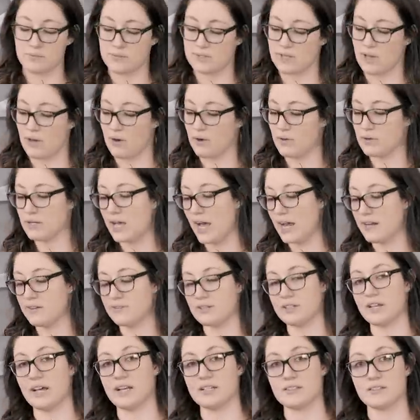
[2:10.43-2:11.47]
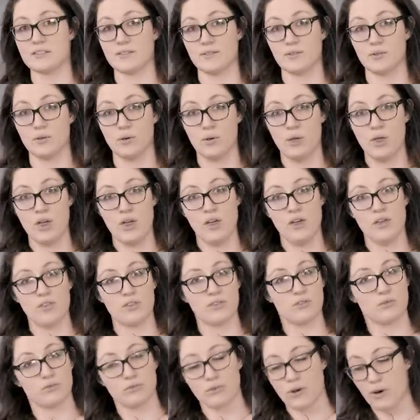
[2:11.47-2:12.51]
So kind of a nice little
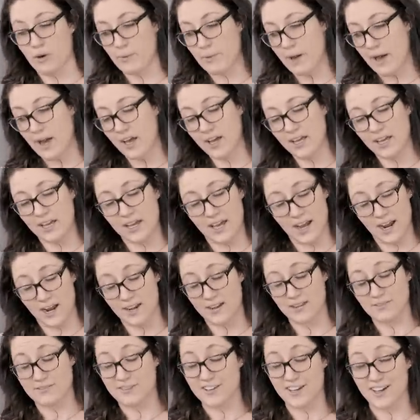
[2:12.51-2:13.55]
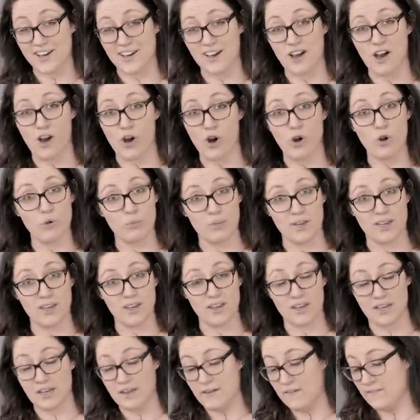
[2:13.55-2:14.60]
throwback, kind of a
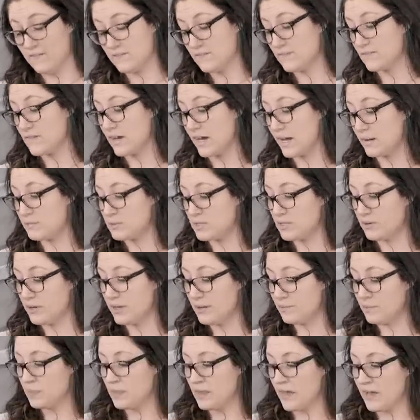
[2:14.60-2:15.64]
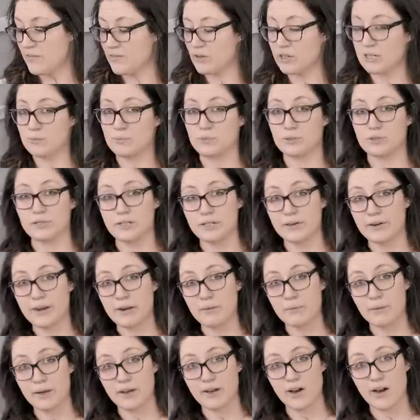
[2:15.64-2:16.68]
homey vibe to it. I've already
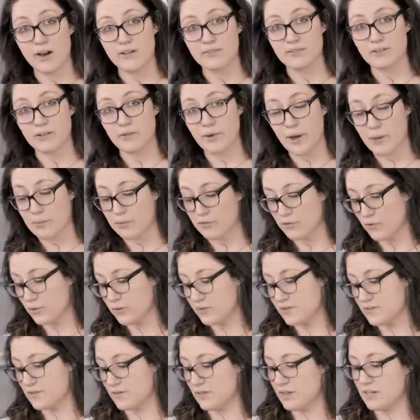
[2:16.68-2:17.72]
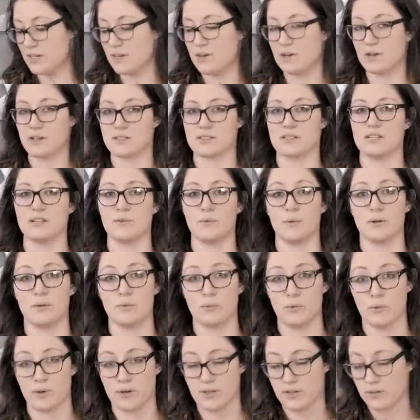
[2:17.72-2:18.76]
pre-ground my coffee right before this video because I didn't want to
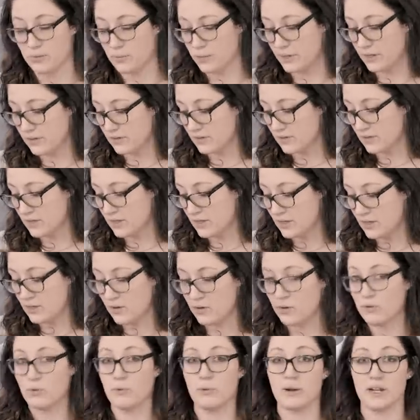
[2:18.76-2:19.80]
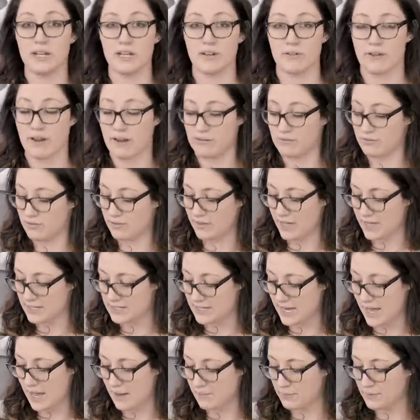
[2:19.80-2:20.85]
bore you with waiting around for that to
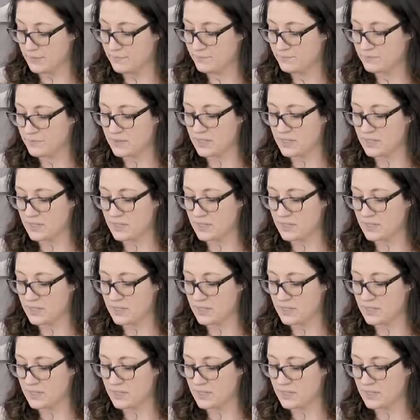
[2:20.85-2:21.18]
happen.